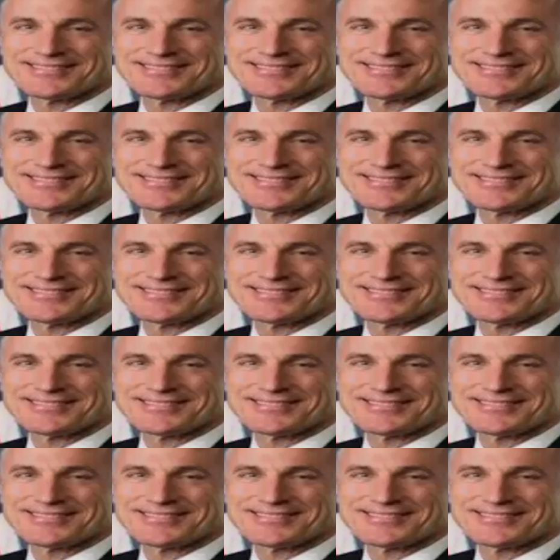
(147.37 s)

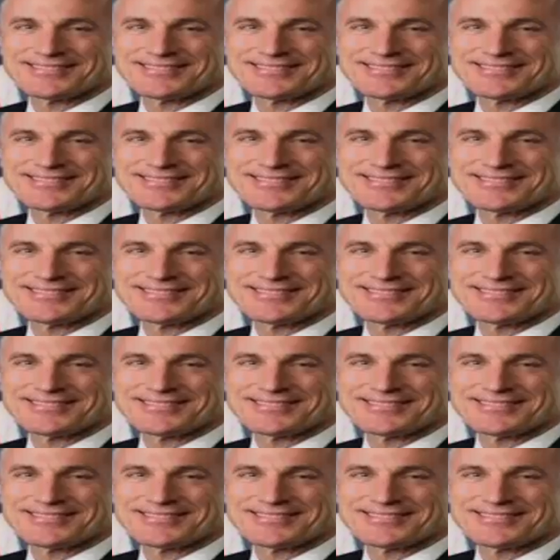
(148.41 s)

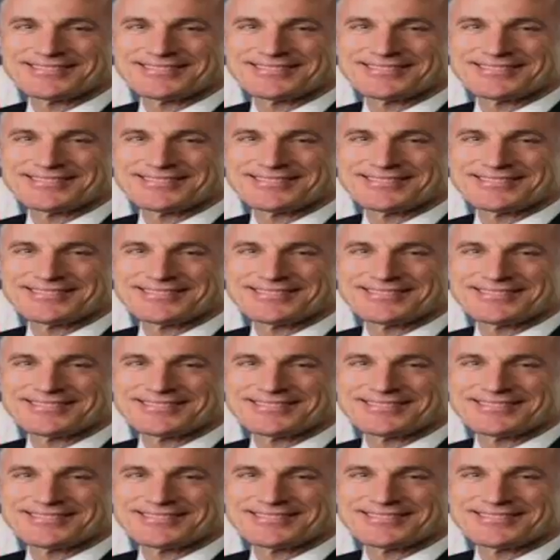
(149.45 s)

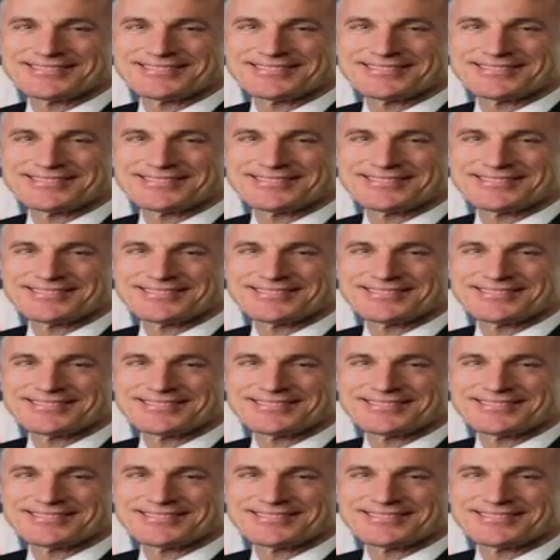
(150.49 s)

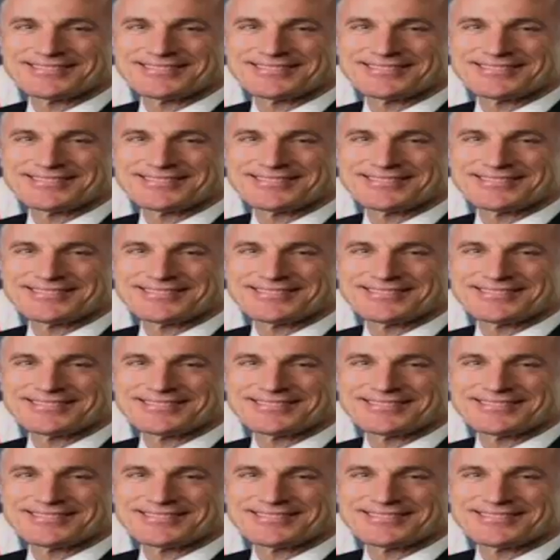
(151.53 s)

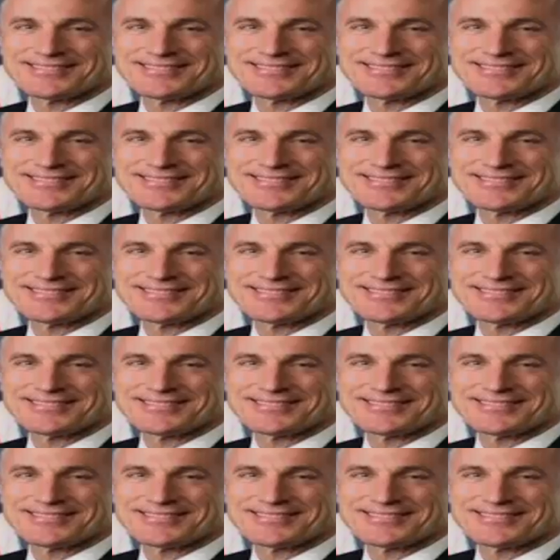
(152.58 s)

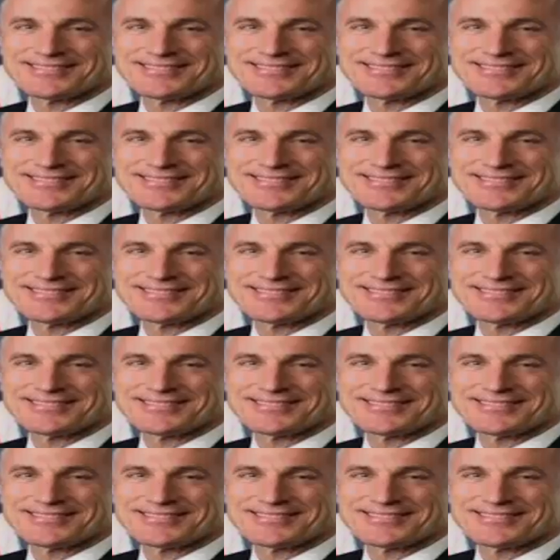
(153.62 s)
This is a still picture; no speech is visible.